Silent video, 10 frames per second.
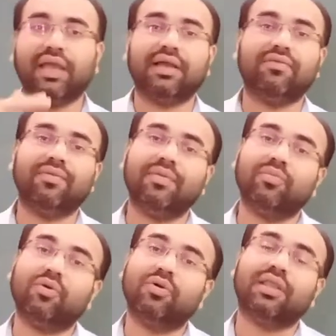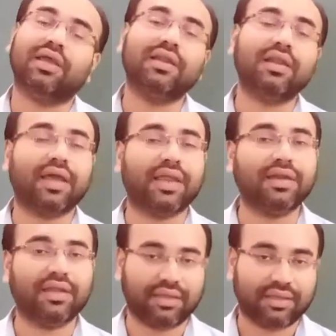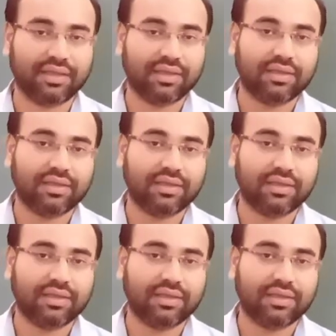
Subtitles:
angle will be more than 90.